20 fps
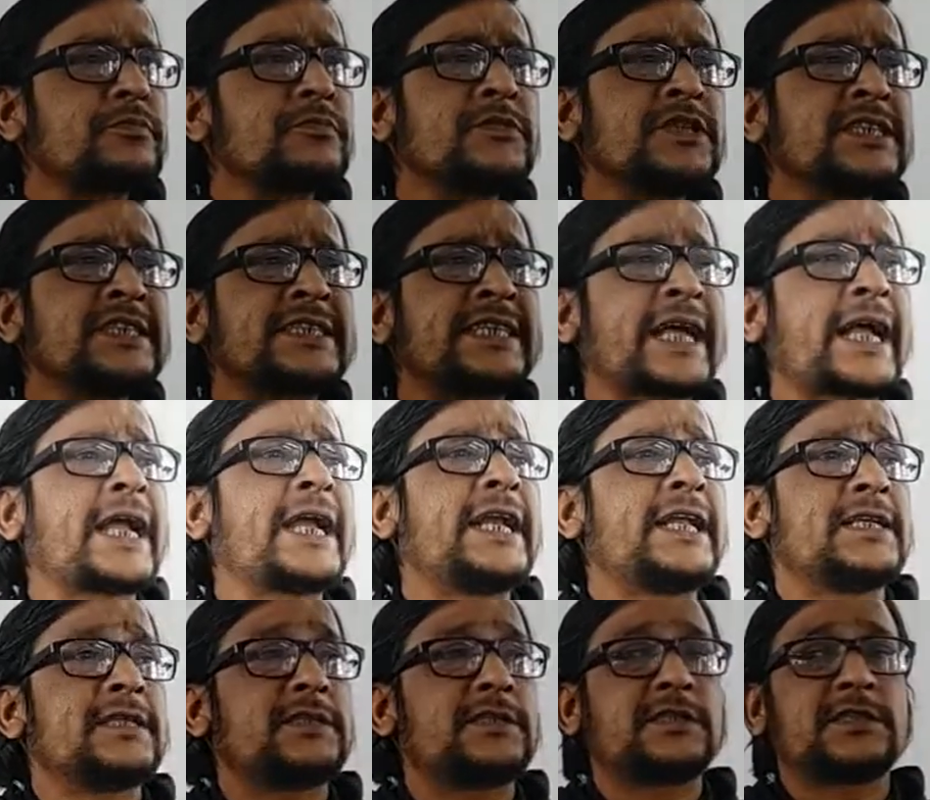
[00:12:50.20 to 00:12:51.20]
the second
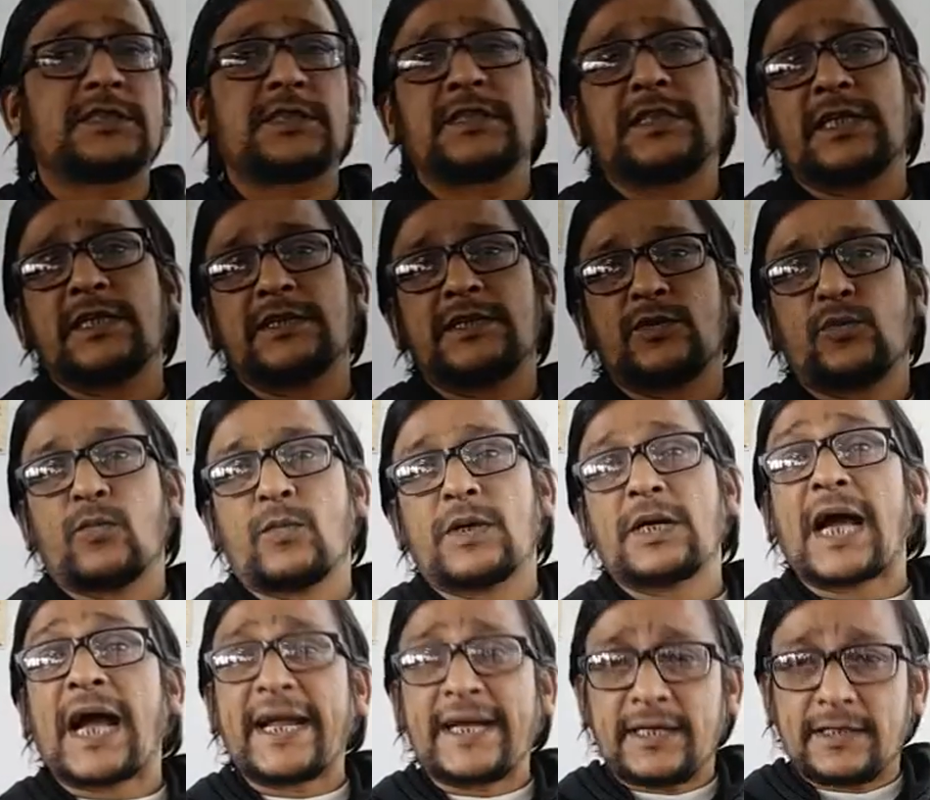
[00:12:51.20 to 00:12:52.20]
is this. There is a
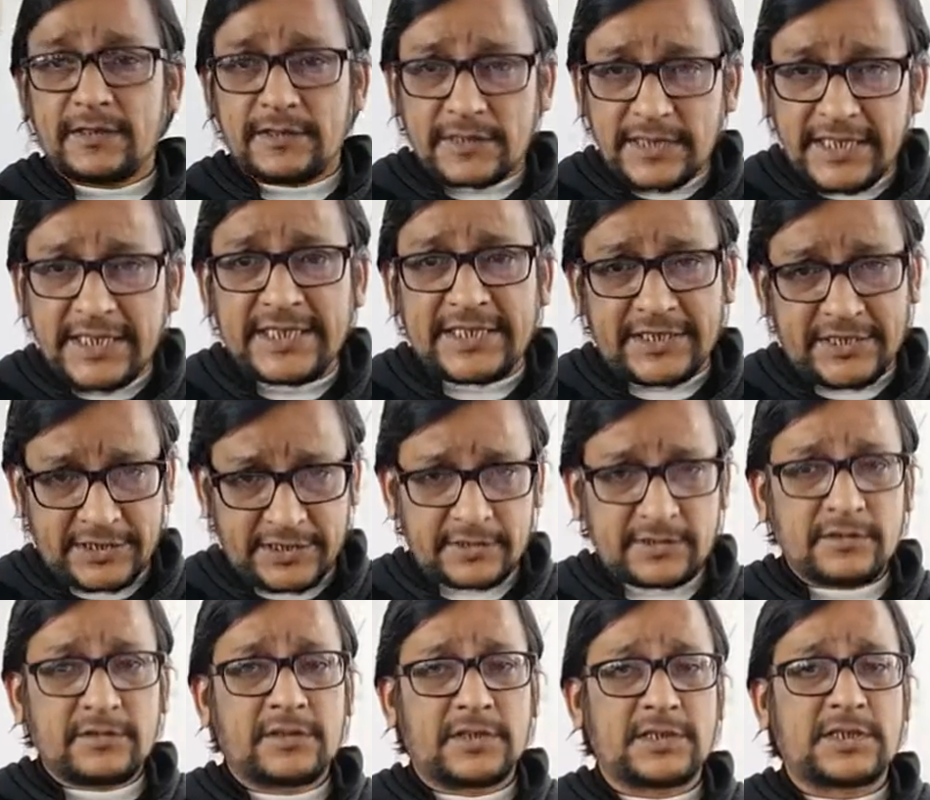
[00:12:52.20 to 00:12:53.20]
word it.
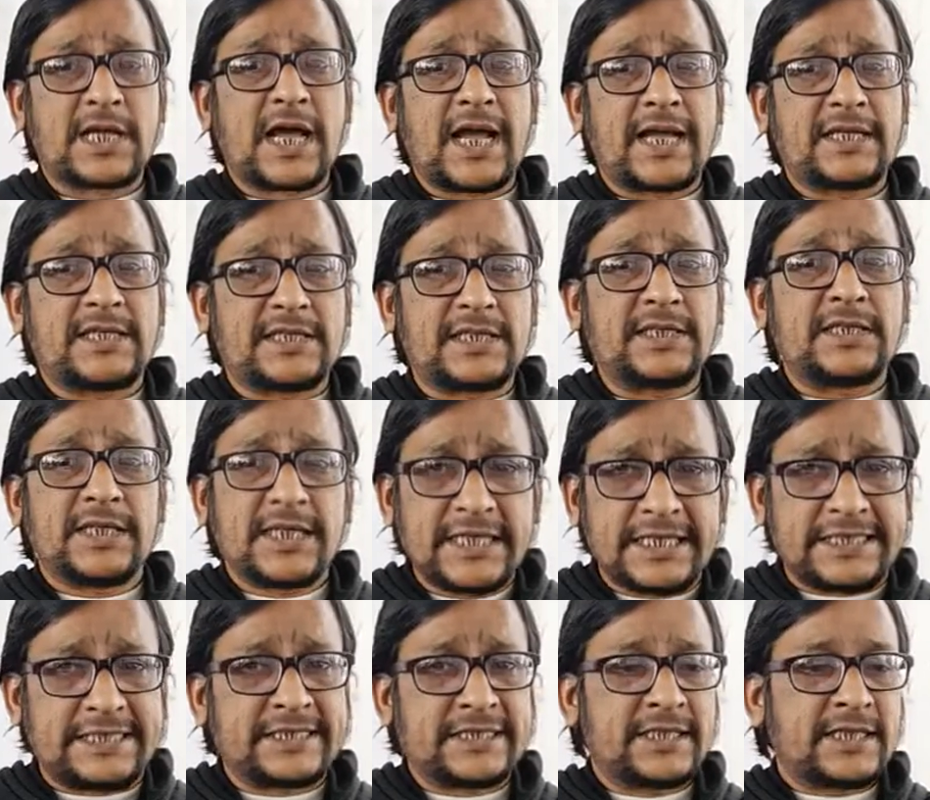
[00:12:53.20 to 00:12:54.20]
There is
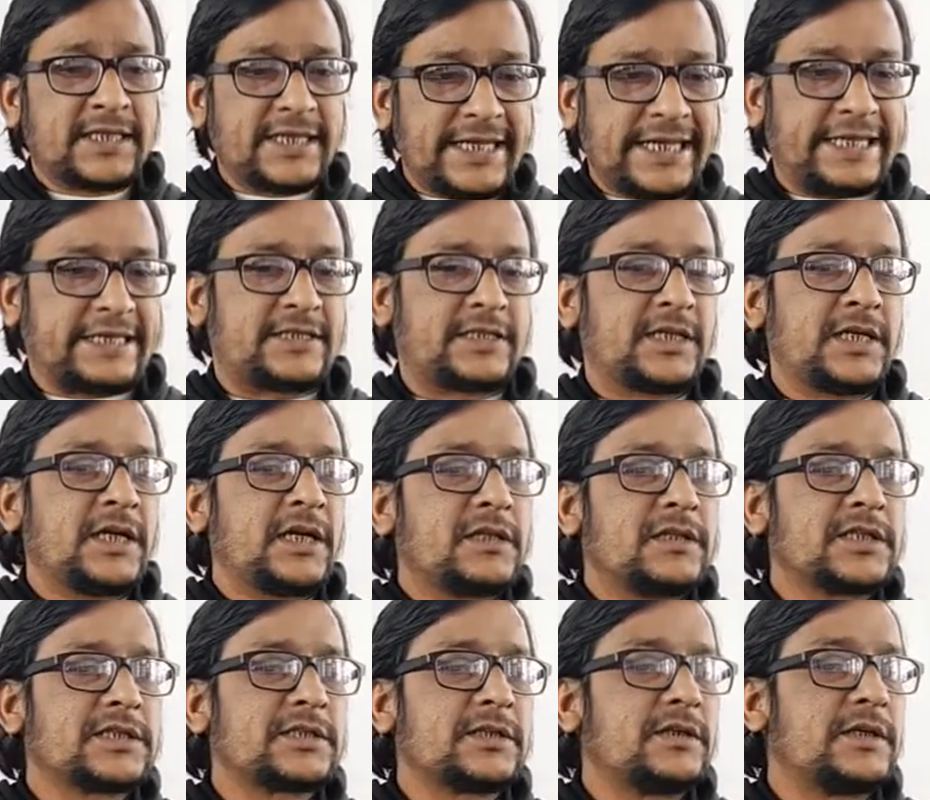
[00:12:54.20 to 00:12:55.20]
it.
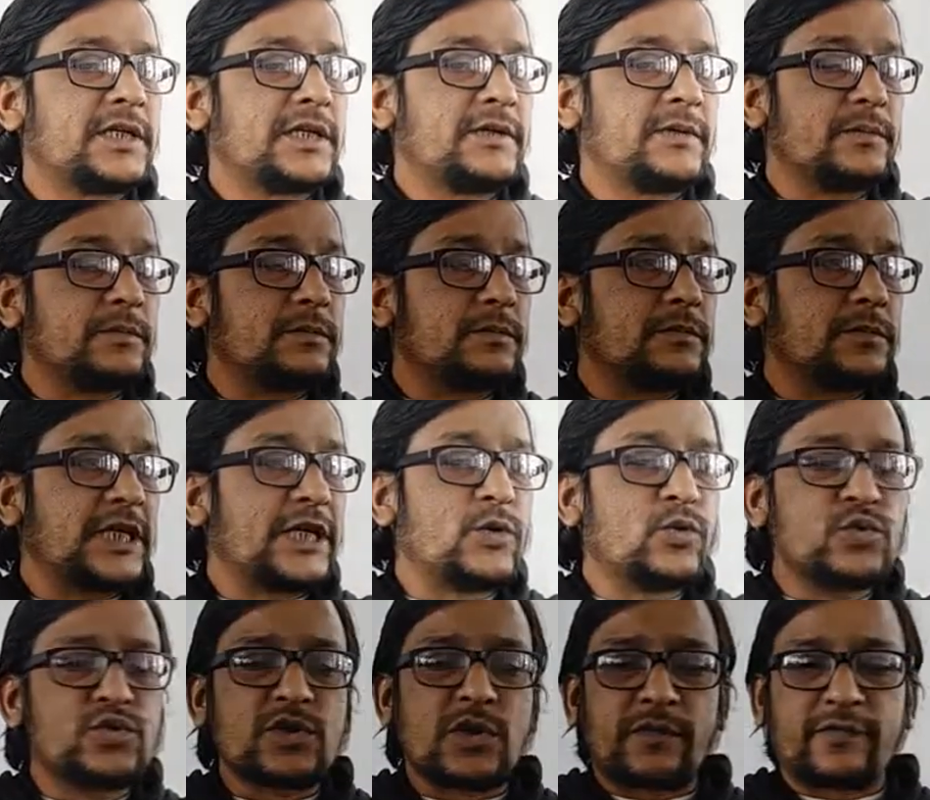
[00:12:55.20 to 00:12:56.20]
This
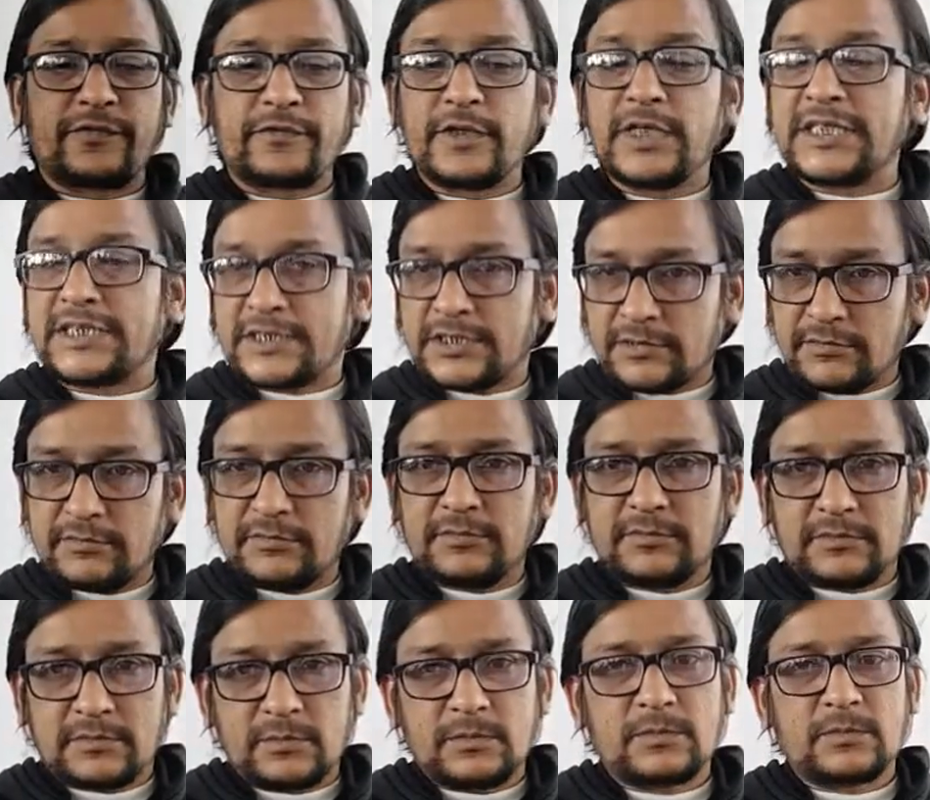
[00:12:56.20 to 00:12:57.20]
use of it
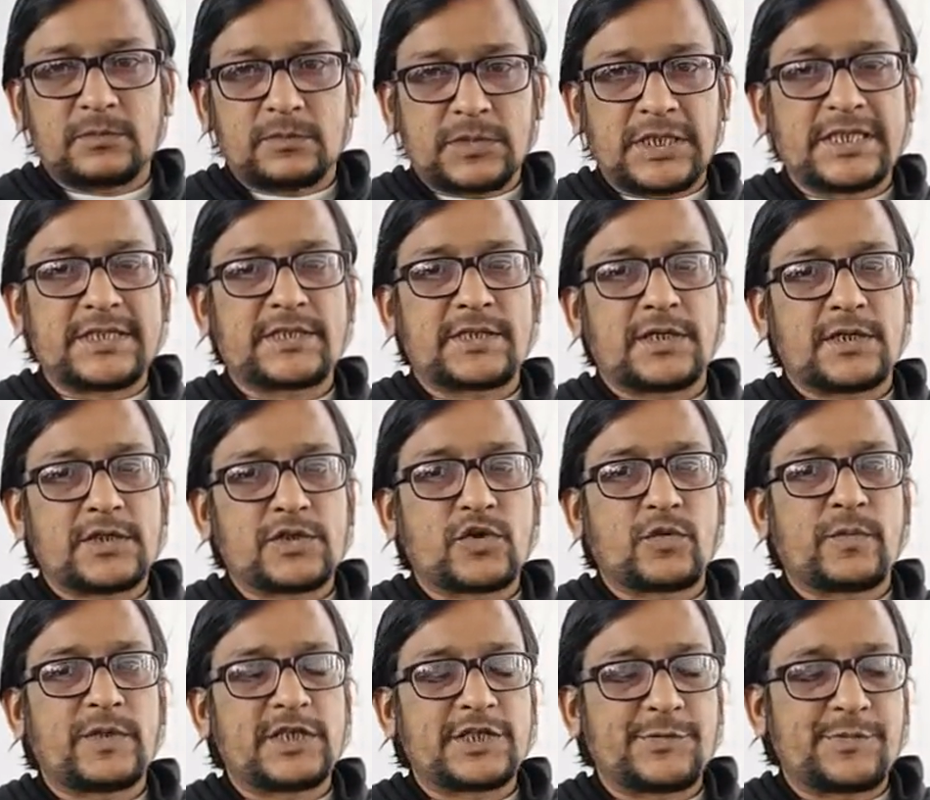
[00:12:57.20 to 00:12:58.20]
is
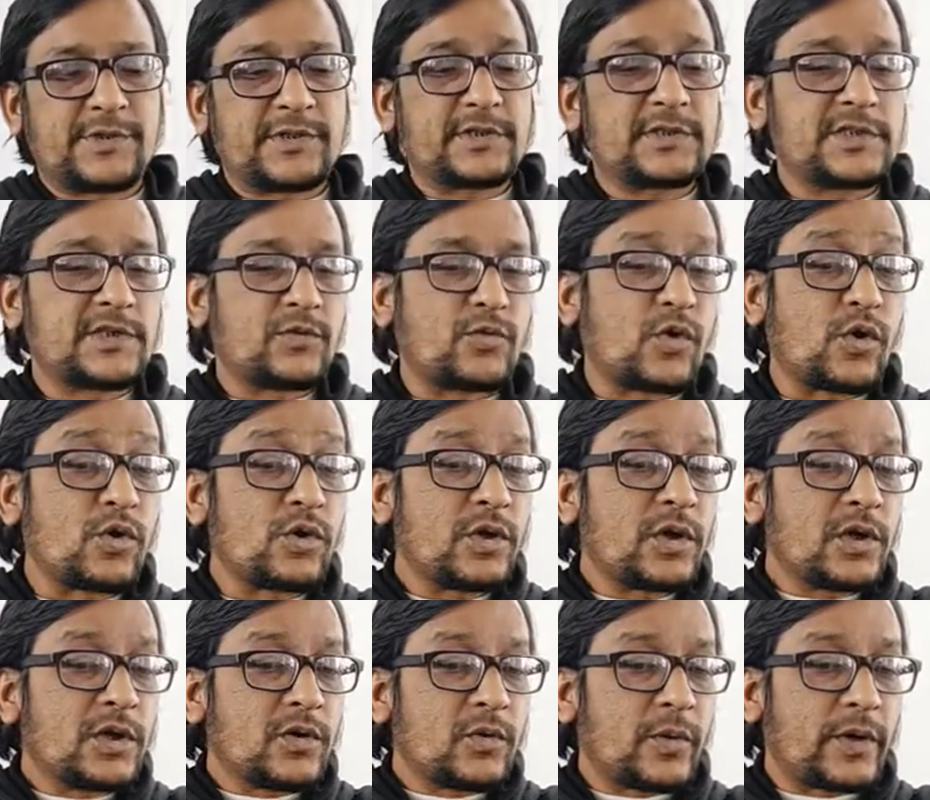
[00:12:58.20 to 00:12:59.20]
so many spheres. You know,
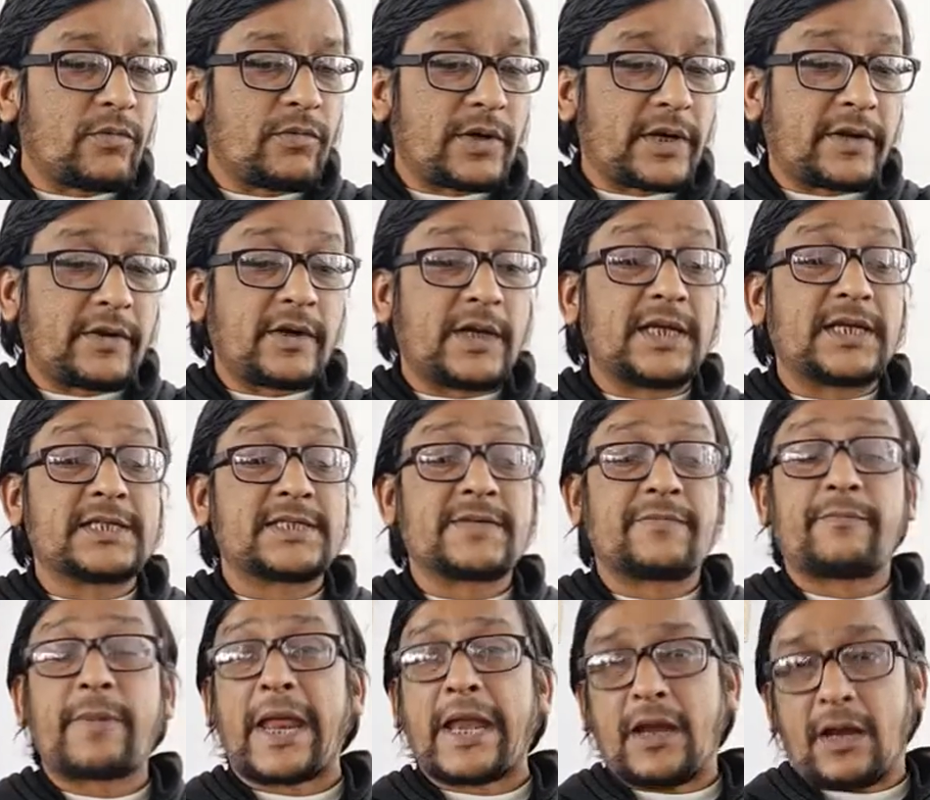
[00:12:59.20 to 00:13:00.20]
when we take it is
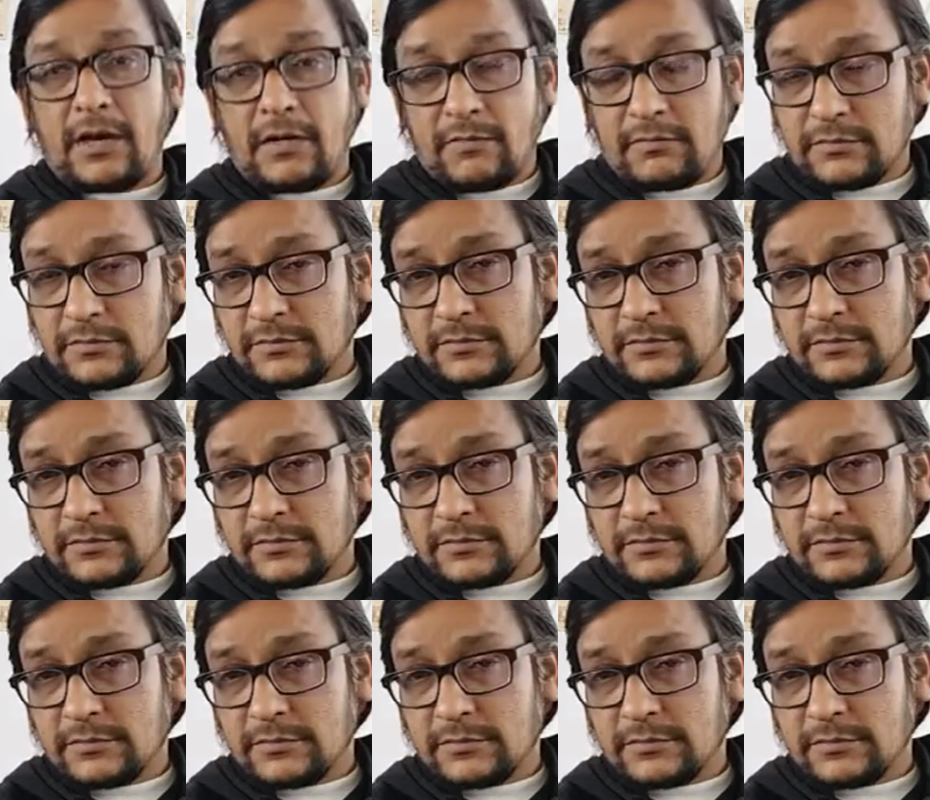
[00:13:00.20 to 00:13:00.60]
a pen.